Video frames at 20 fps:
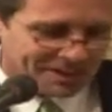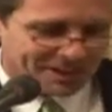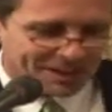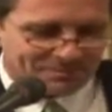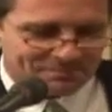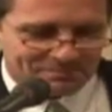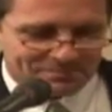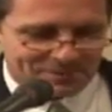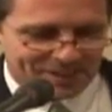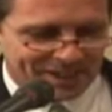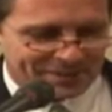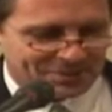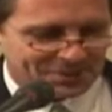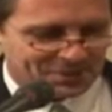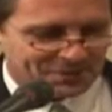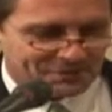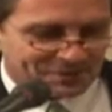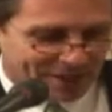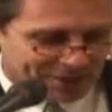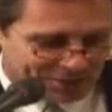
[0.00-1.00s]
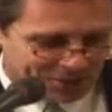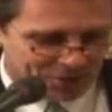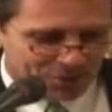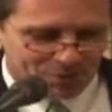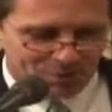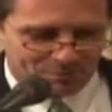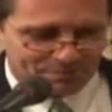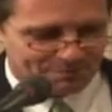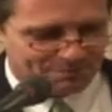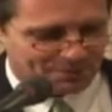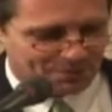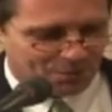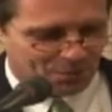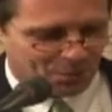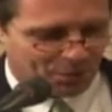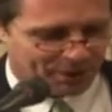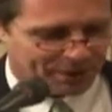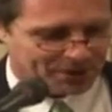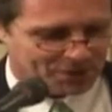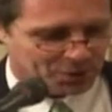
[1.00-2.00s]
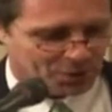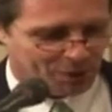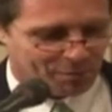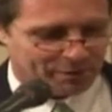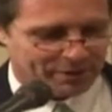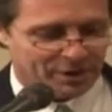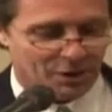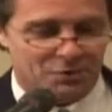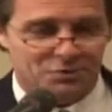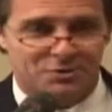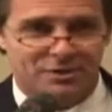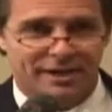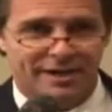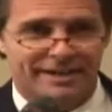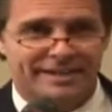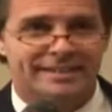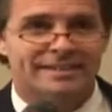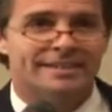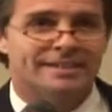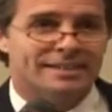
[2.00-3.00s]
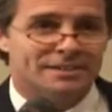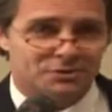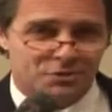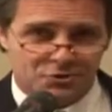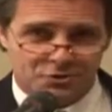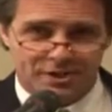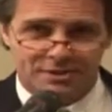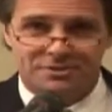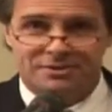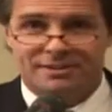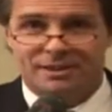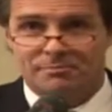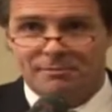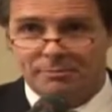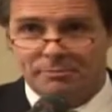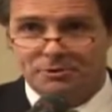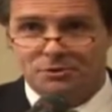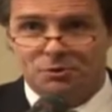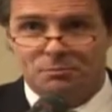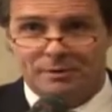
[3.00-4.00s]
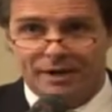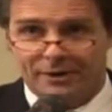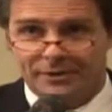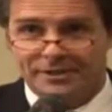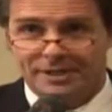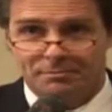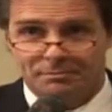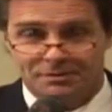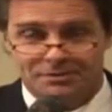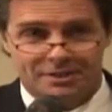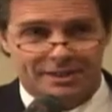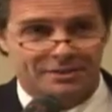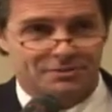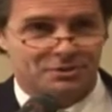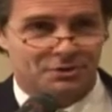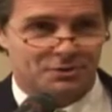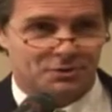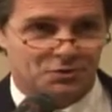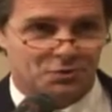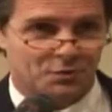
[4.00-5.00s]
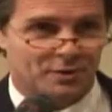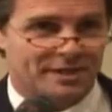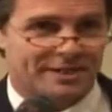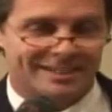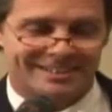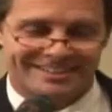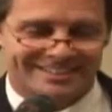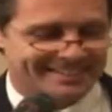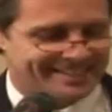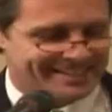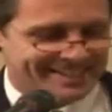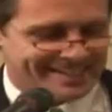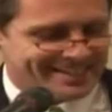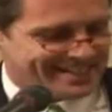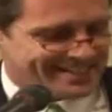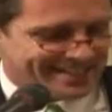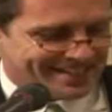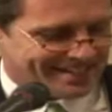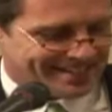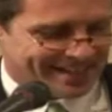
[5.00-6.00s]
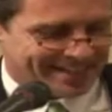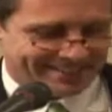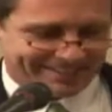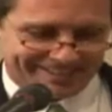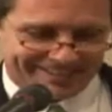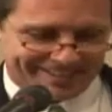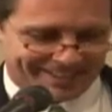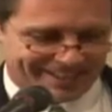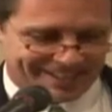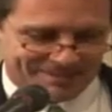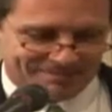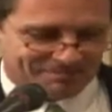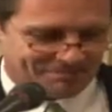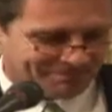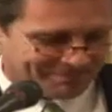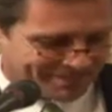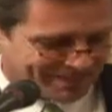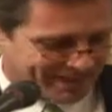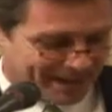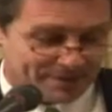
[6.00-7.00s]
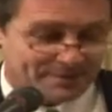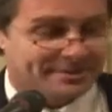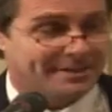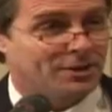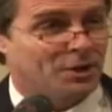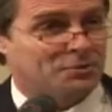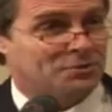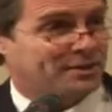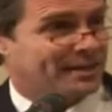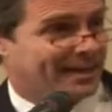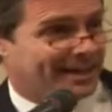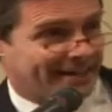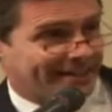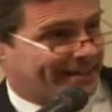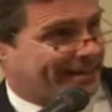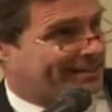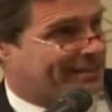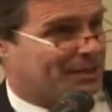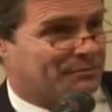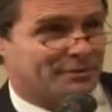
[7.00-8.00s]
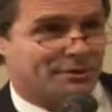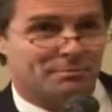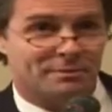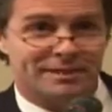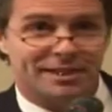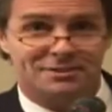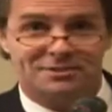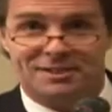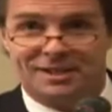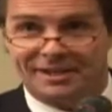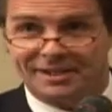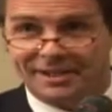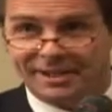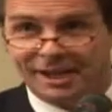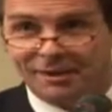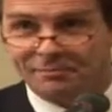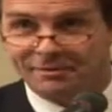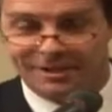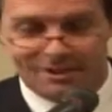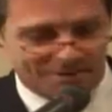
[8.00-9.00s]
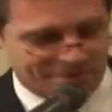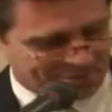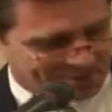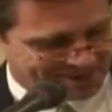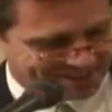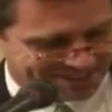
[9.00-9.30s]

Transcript: know, not so working so well. But Coach K suggests that maybe we do Barry Kipnis Hennessy this week. And that, Coach K, I love you, but that's not going to happen, I